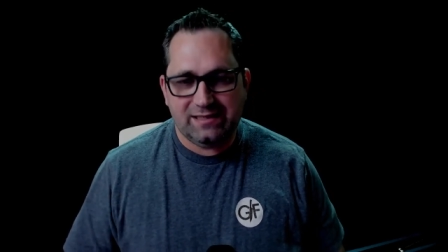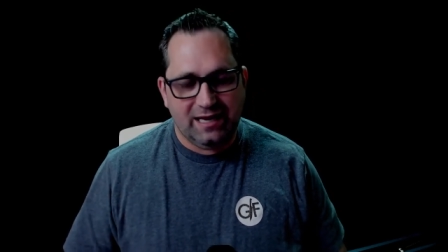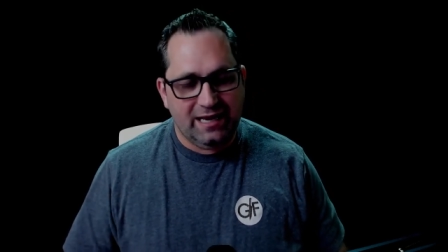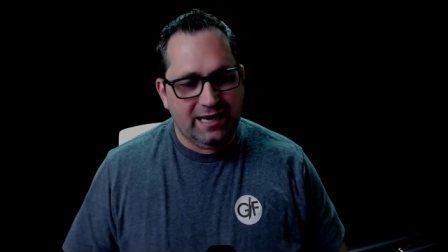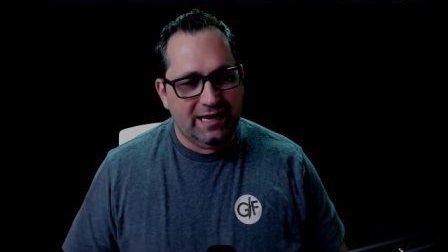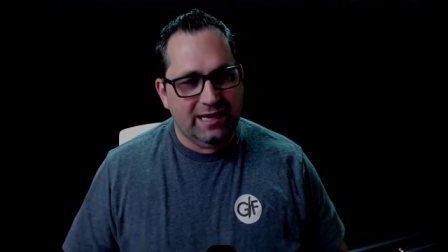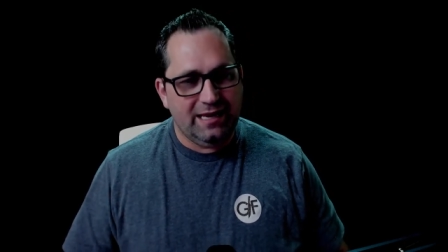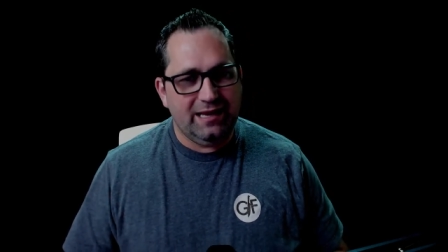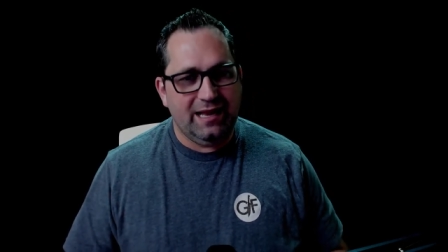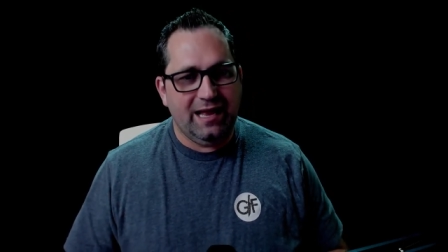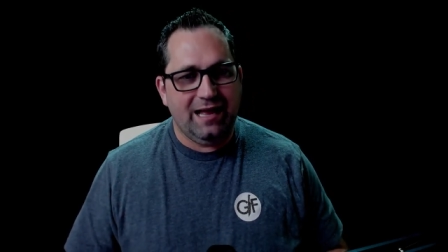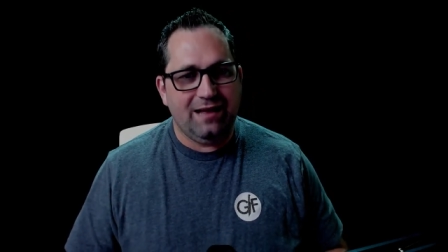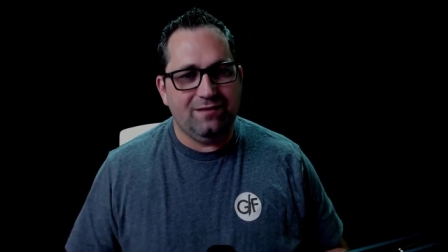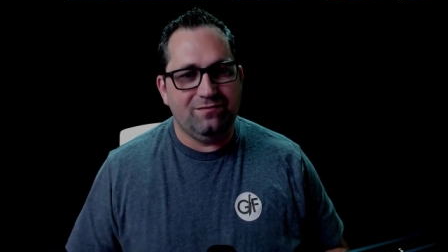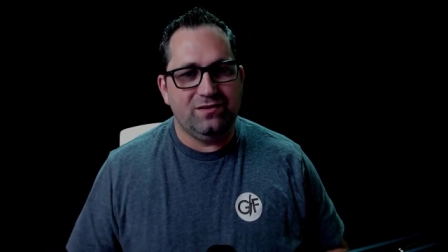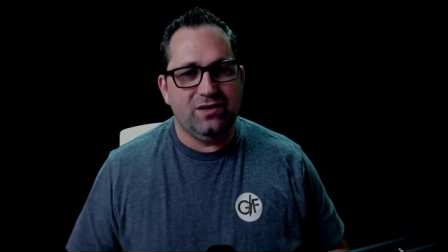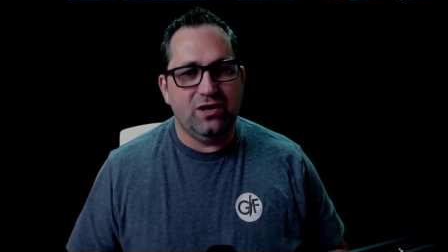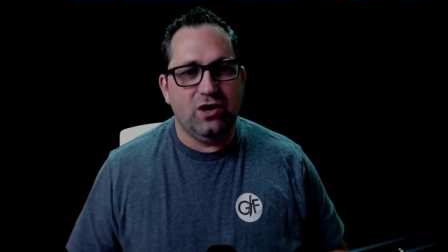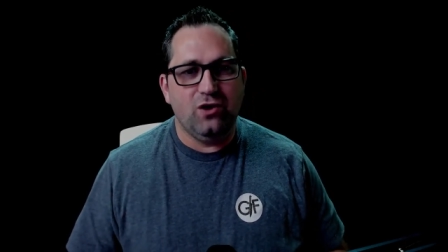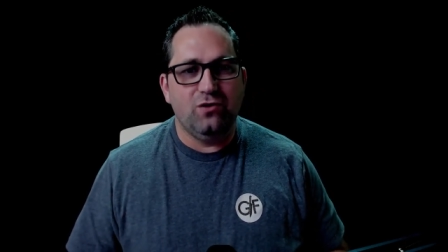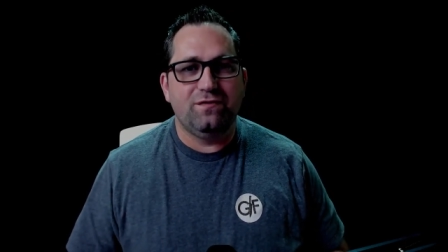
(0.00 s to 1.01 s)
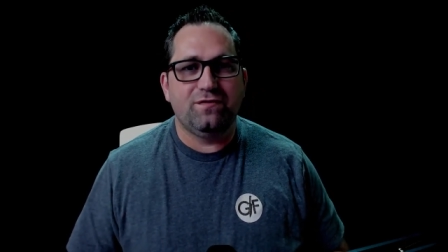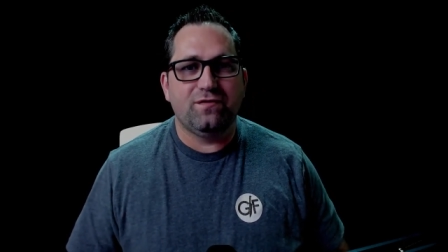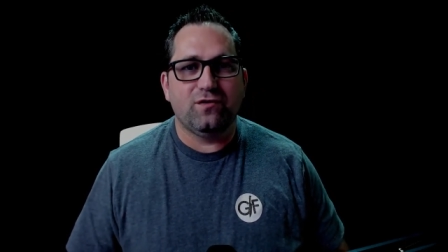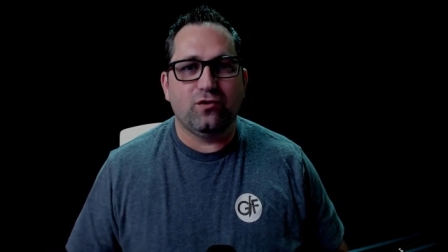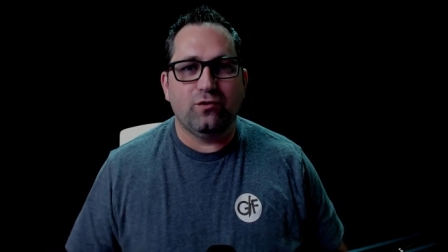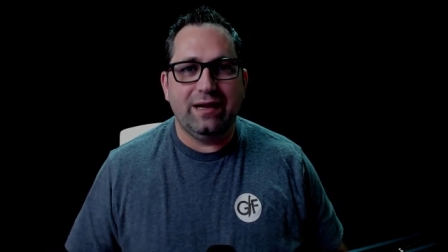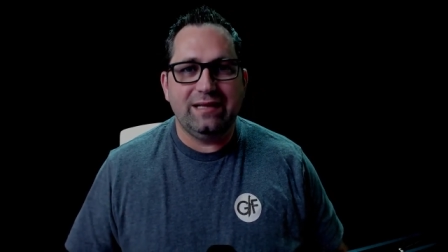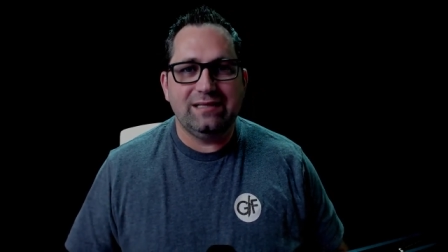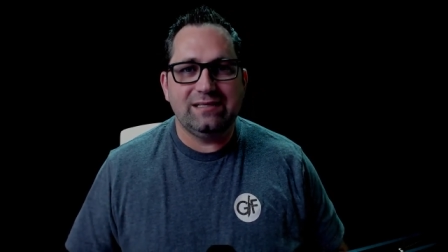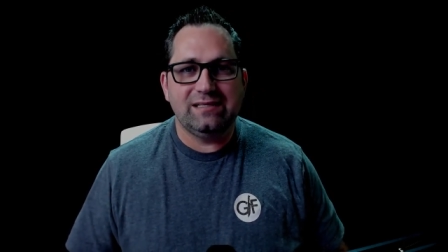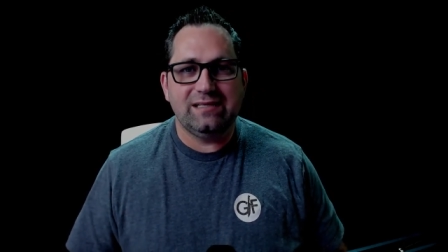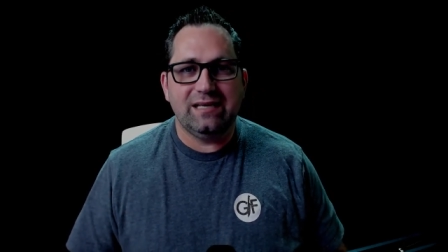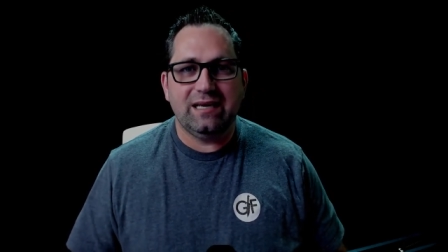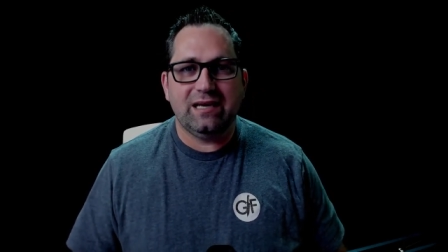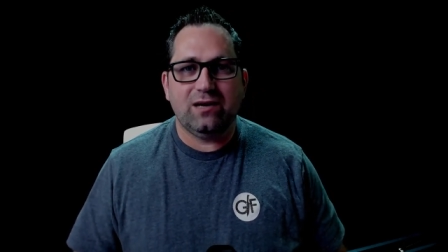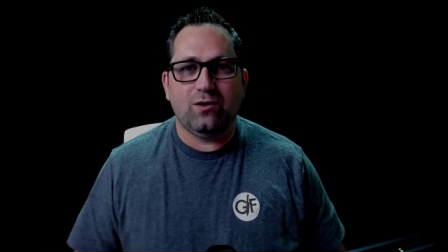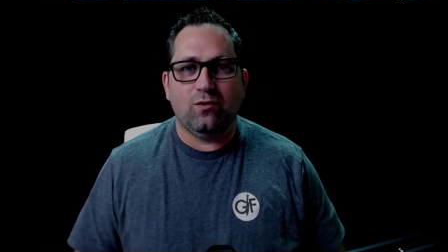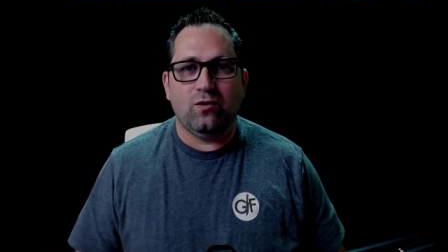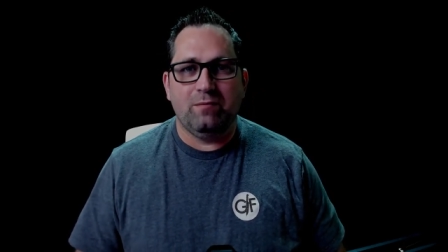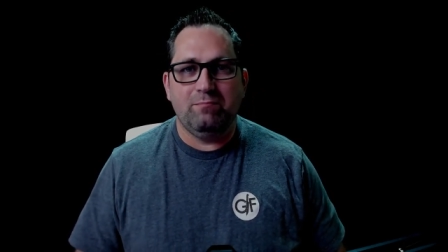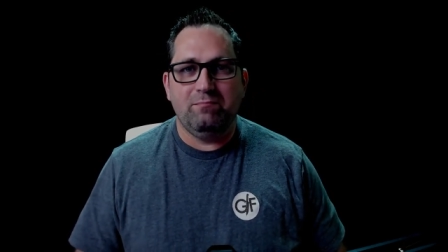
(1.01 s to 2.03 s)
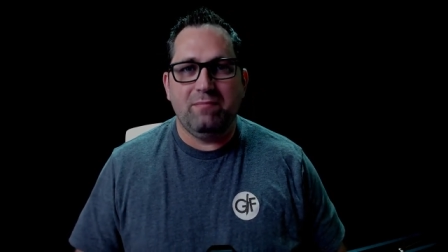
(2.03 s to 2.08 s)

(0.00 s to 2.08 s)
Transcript: I have no forensic or